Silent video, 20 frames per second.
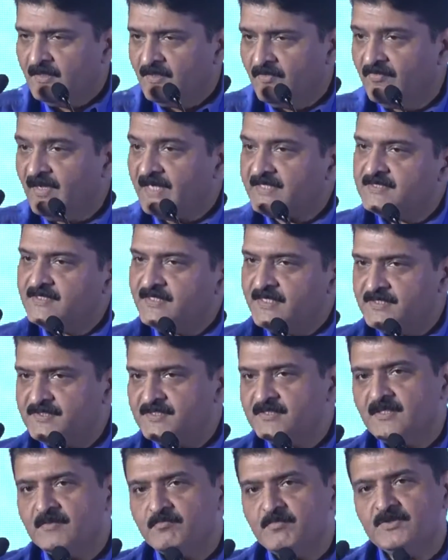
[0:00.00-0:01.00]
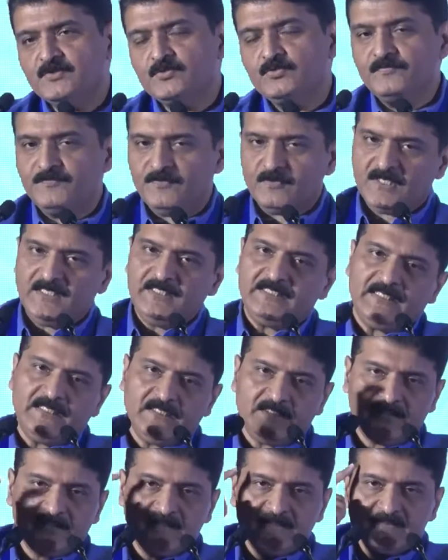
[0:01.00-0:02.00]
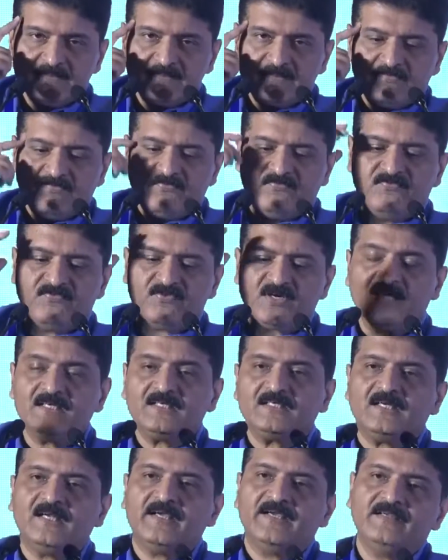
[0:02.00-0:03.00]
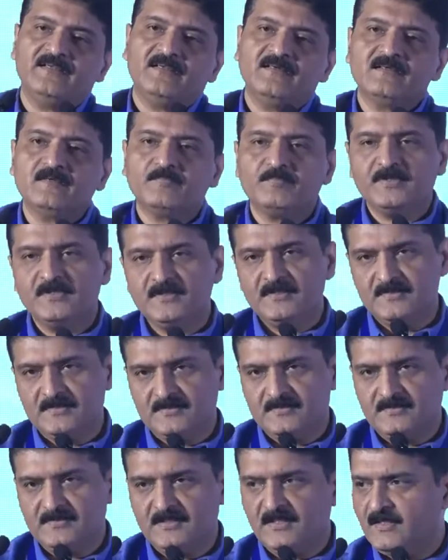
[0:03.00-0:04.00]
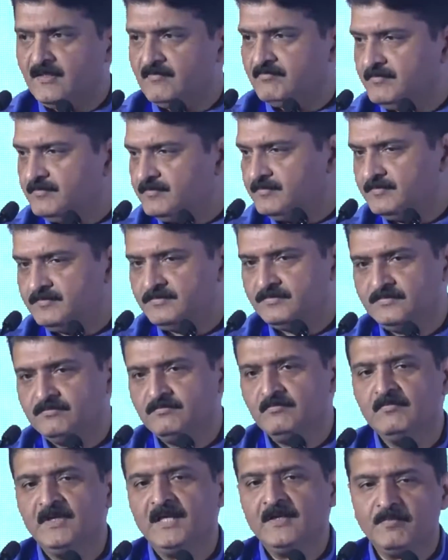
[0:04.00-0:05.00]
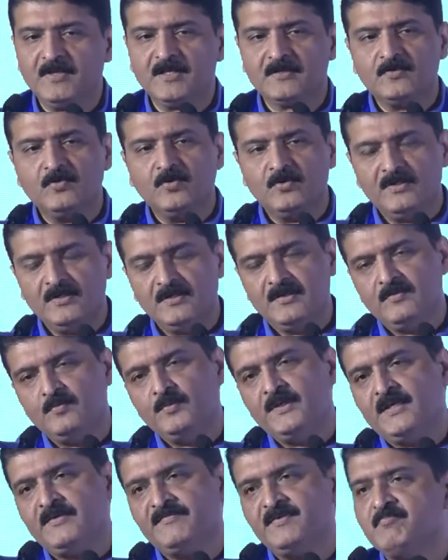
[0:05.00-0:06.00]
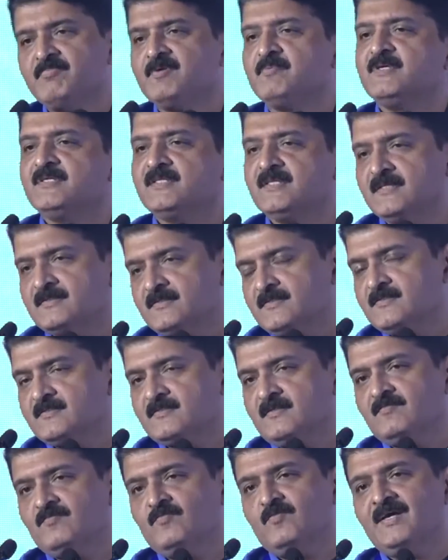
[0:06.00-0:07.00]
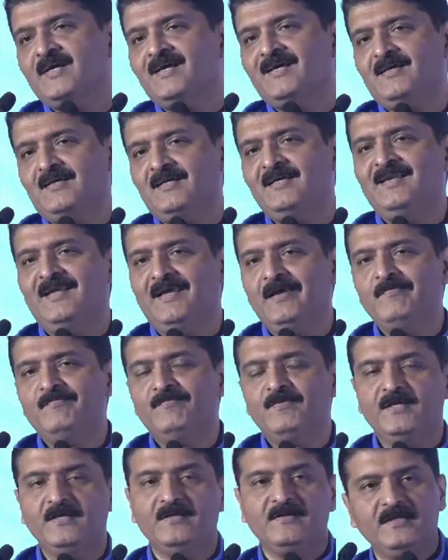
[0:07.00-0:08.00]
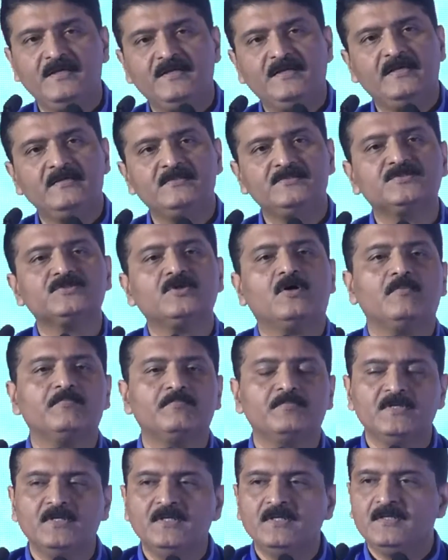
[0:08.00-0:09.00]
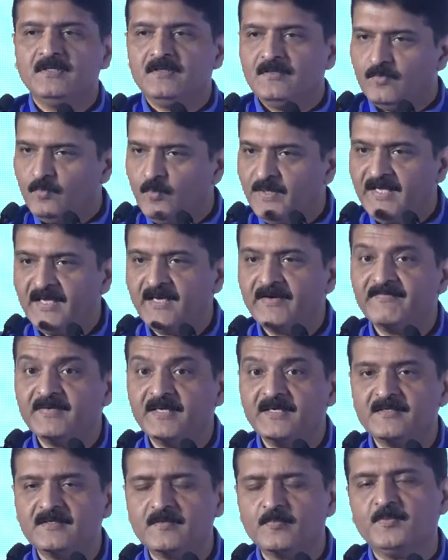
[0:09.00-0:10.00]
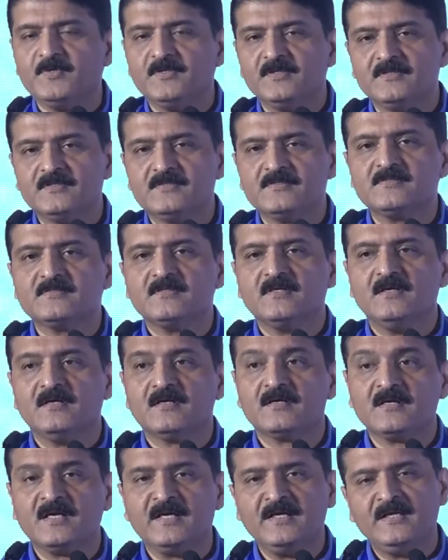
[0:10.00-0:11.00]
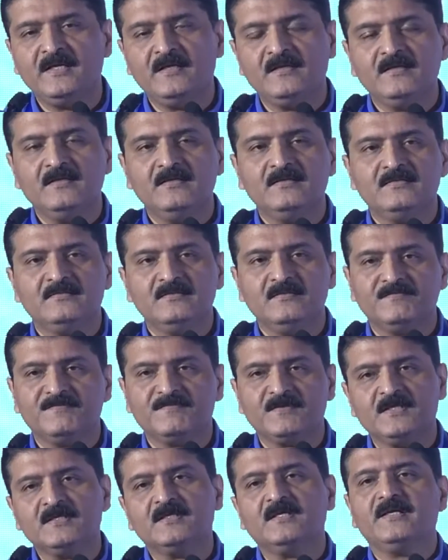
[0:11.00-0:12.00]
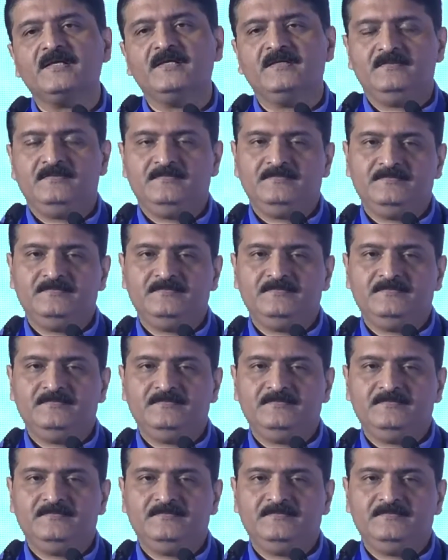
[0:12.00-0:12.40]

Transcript: Vaccination number 2 for retail is frontline entrepreneurs. Malabar Gold, we have implemented that system where in every retail shop, we have entrepreneurs running the front line.